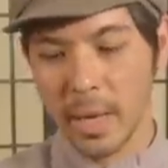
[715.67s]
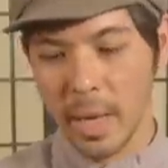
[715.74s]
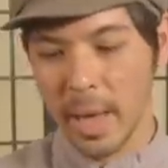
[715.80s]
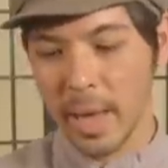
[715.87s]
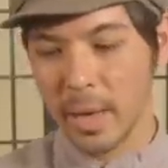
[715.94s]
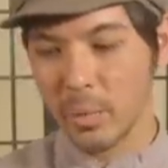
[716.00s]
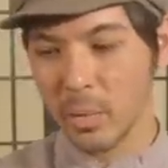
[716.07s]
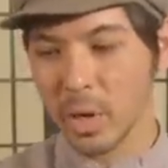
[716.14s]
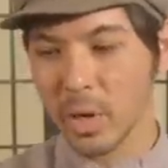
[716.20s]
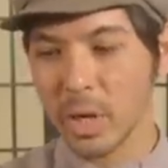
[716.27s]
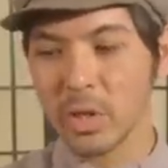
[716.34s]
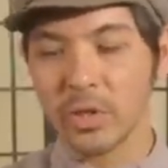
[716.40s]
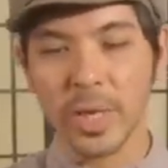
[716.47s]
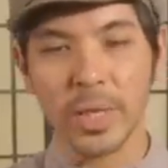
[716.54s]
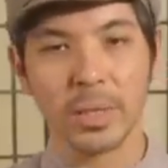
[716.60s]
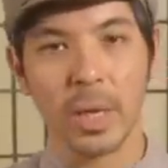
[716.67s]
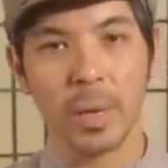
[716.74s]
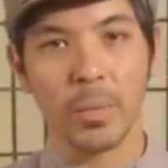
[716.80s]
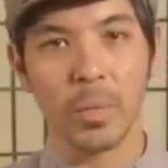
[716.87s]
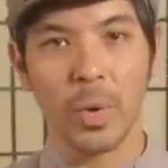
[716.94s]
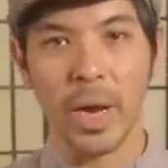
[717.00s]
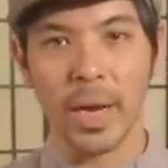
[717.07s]
And we're going to drink
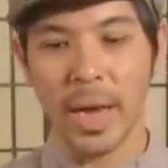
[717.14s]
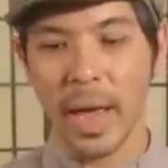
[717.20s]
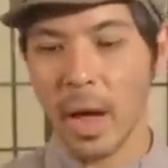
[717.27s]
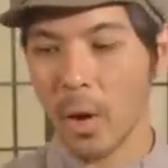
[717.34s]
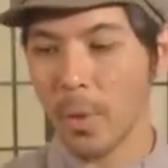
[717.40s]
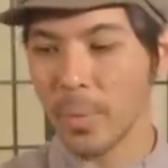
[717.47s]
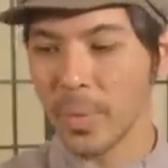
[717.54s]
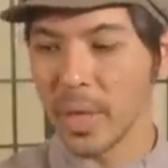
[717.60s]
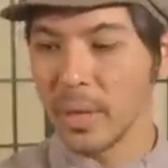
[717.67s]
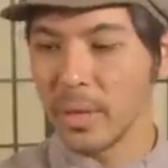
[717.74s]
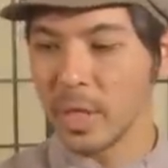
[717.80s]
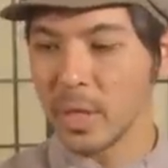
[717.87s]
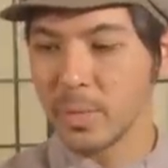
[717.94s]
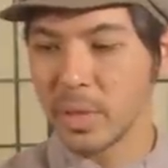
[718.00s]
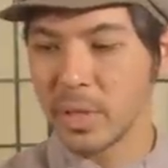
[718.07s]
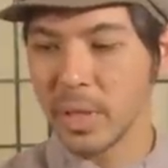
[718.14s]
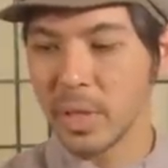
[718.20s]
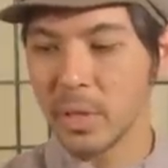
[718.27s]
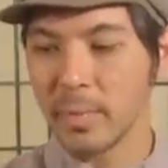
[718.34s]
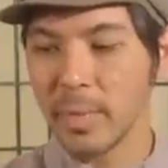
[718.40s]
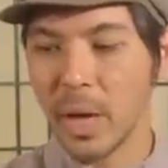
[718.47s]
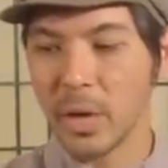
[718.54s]
some right now. This
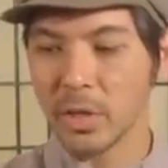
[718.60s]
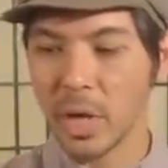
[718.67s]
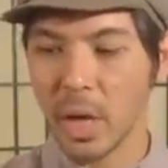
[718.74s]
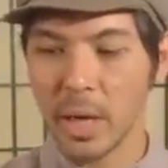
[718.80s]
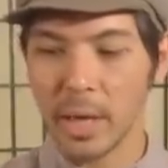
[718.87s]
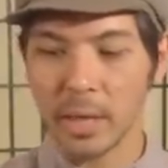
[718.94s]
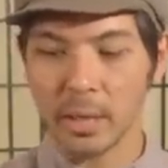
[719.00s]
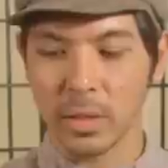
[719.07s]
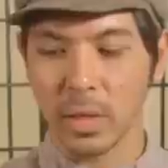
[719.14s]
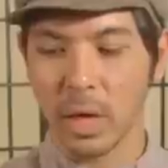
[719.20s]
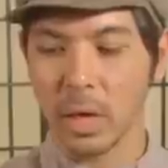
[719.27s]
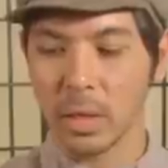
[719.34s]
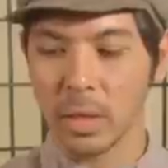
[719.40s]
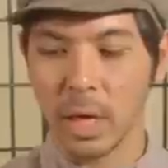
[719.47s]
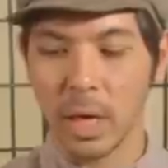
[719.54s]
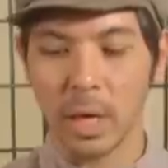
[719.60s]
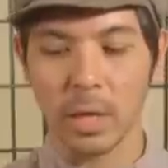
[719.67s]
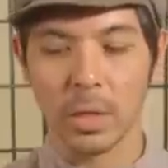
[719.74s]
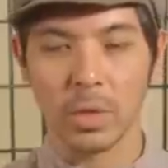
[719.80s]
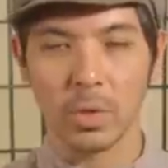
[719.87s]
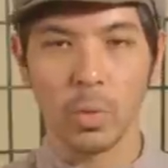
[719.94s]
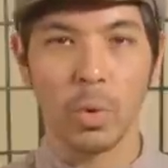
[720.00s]
particular maocha is called
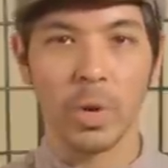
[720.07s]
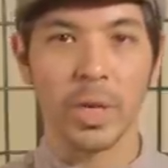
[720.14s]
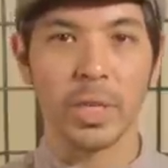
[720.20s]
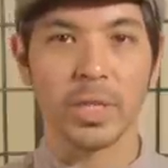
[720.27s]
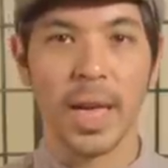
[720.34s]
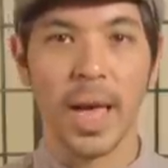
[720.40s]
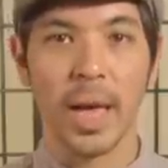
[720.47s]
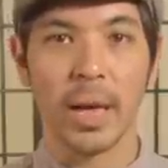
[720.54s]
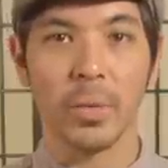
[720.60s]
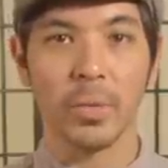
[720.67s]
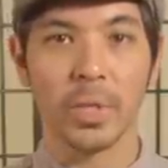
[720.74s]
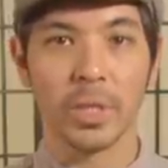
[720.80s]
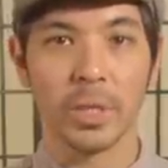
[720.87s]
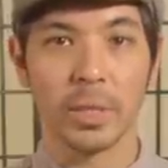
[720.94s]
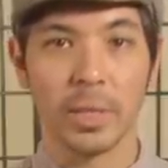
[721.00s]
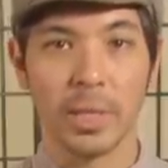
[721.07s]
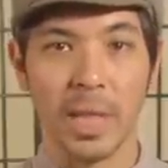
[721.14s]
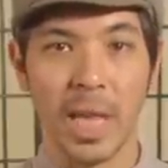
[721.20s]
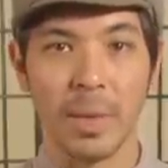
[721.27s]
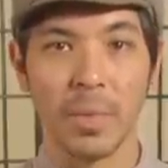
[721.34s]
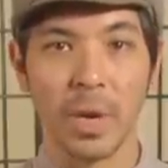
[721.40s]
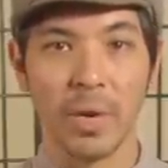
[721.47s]
uh, which is the
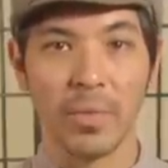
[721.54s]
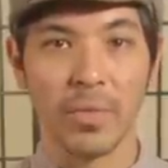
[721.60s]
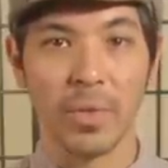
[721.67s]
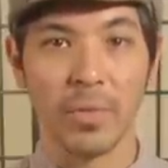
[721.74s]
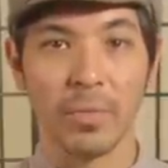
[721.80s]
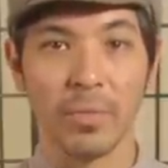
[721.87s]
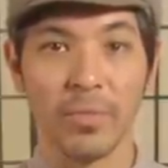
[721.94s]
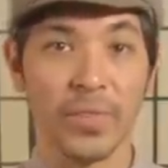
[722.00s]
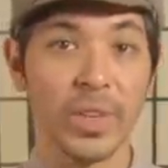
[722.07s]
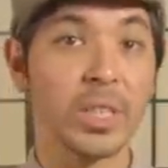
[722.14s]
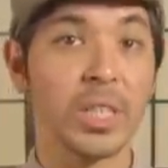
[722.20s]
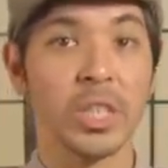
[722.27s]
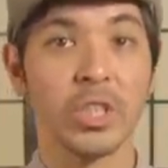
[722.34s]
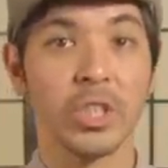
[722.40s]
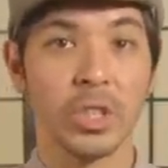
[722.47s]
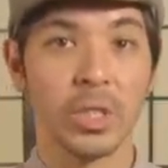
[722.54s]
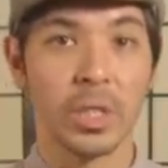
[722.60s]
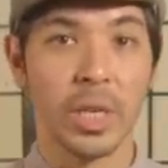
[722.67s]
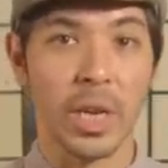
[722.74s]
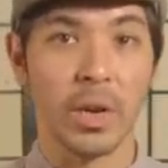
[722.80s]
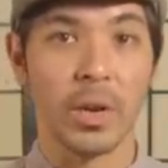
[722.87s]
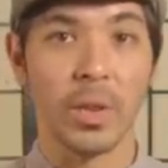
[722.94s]
name of the village
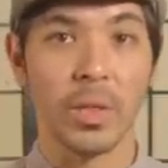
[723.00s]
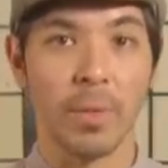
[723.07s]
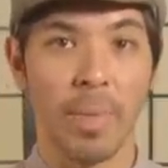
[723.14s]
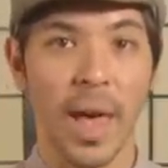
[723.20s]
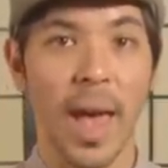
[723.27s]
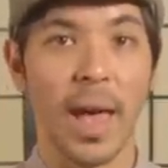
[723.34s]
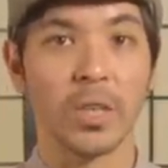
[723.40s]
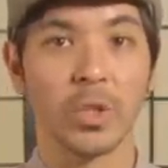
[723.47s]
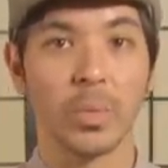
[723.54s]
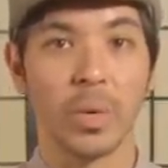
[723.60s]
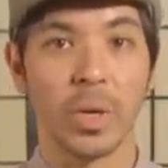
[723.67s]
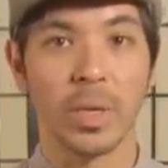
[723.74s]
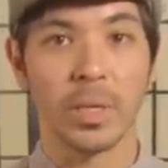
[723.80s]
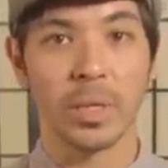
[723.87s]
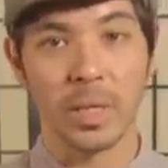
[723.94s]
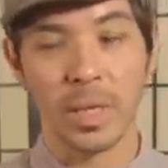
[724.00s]
near the patch where the